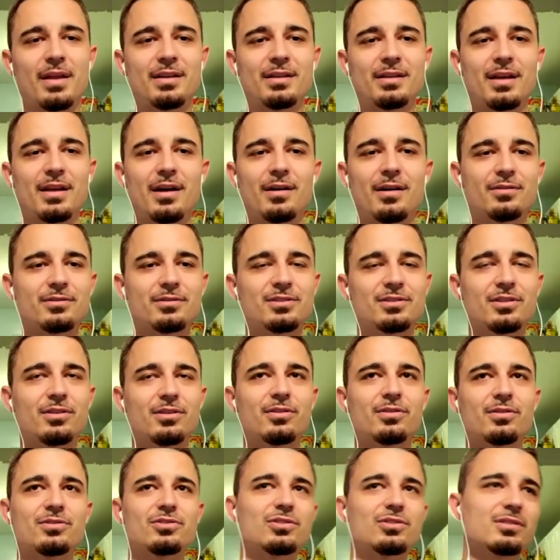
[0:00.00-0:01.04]
made it out.
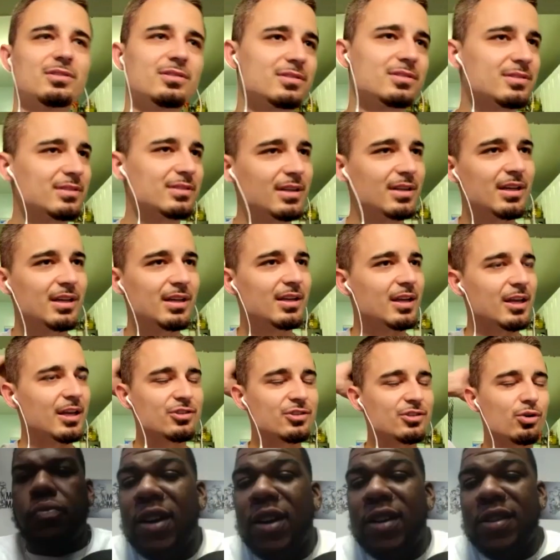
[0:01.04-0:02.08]
So it's just,
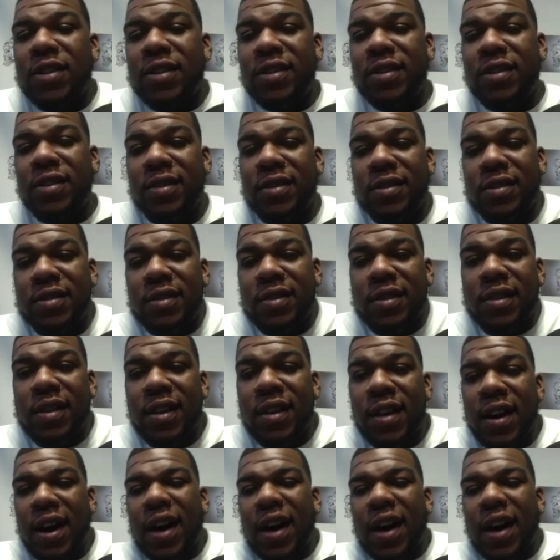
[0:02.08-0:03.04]
it's cool to hear. Yeah,